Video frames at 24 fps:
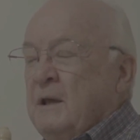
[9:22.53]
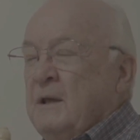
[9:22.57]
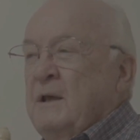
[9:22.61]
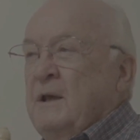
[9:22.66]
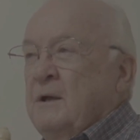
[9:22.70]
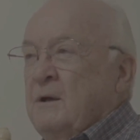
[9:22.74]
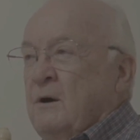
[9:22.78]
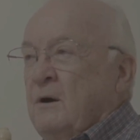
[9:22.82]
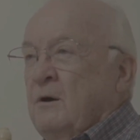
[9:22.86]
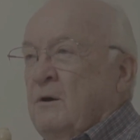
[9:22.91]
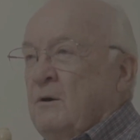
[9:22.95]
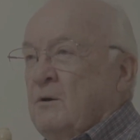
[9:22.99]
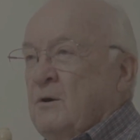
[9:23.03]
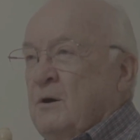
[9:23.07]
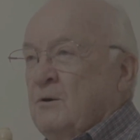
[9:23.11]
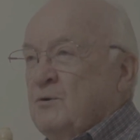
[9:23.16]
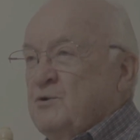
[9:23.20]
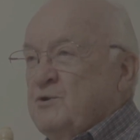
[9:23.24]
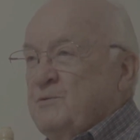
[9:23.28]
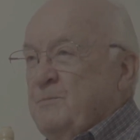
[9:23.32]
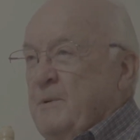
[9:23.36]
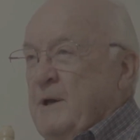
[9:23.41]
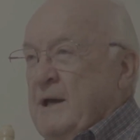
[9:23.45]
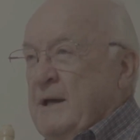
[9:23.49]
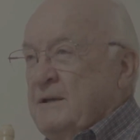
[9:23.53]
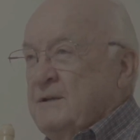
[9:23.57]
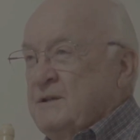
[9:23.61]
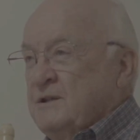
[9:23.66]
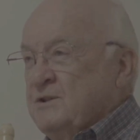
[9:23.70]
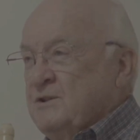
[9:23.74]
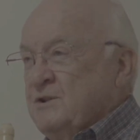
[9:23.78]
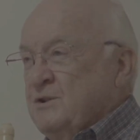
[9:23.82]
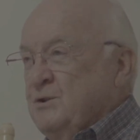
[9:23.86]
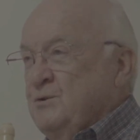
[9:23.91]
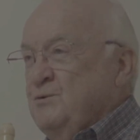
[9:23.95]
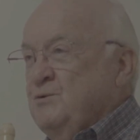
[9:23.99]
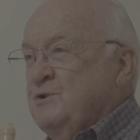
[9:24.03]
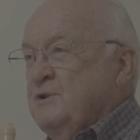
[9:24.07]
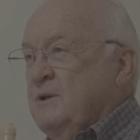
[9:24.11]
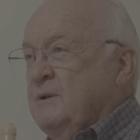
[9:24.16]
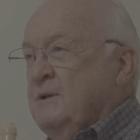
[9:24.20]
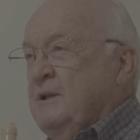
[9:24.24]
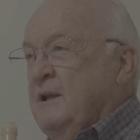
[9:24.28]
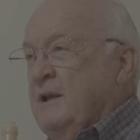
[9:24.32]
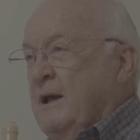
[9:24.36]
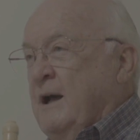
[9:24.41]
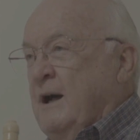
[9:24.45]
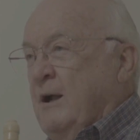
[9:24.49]
It all goes back to
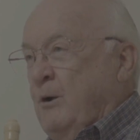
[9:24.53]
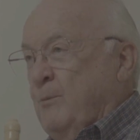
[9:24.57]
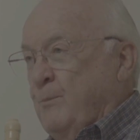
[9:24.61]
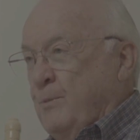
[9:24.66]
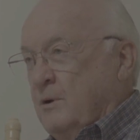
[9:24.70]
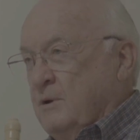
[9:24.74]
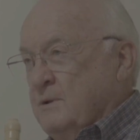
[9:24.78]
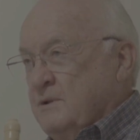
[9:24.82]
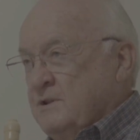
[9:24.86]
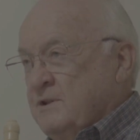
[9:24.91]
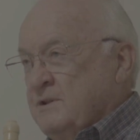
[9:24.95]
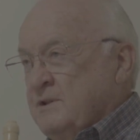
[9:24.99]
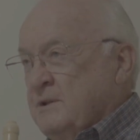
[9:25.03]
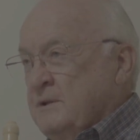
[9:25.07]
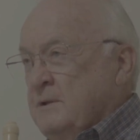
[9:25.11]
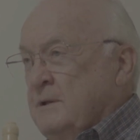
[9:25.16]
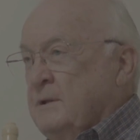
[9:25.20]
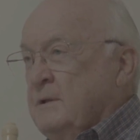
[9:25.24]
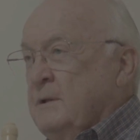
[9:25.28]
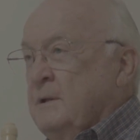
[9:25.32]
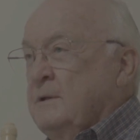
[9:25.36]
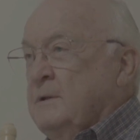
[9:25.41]
Susan Galbert's